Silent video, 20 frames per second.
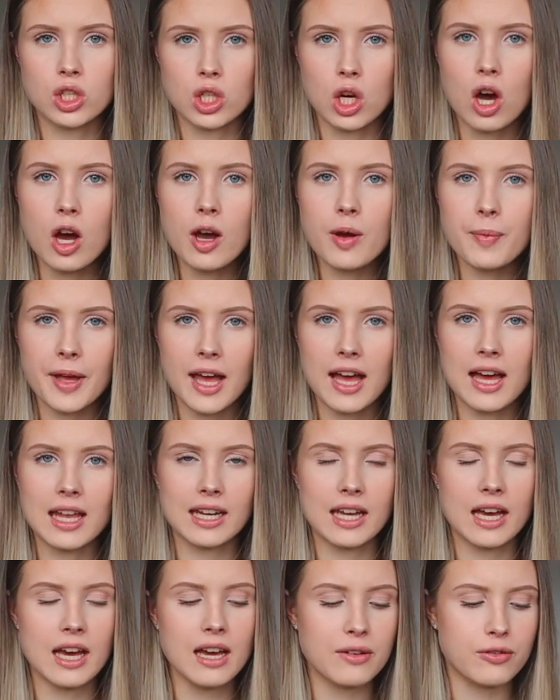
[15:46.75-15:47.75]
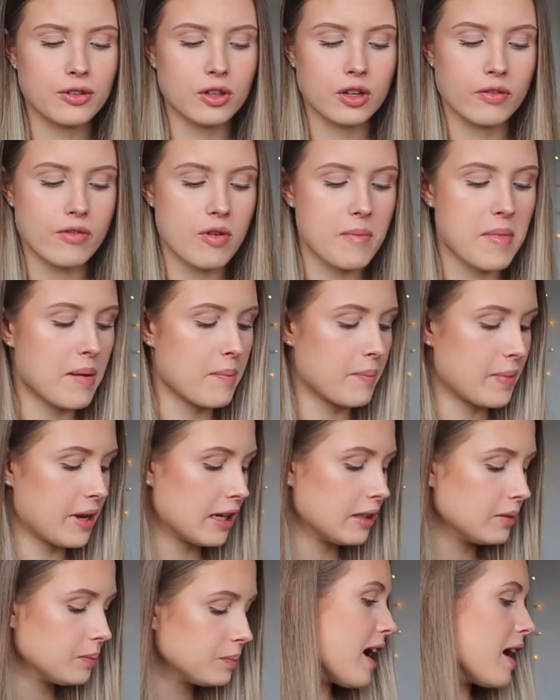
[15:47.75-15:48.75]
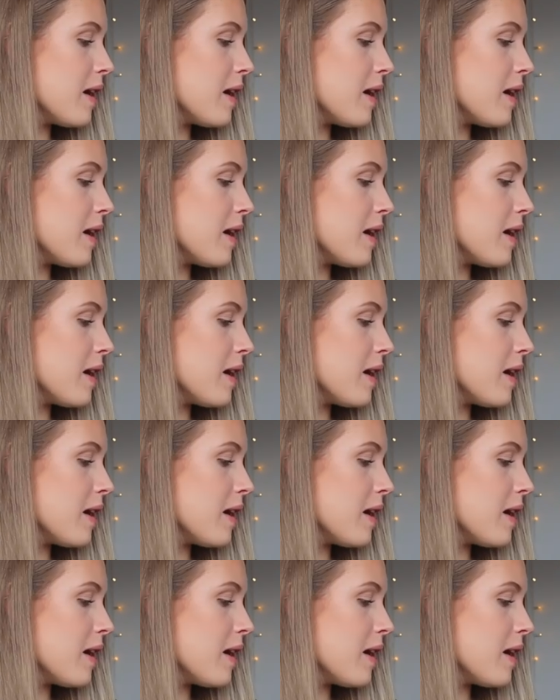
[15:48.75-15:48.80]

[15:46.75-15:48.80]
top earlier, if you can remember.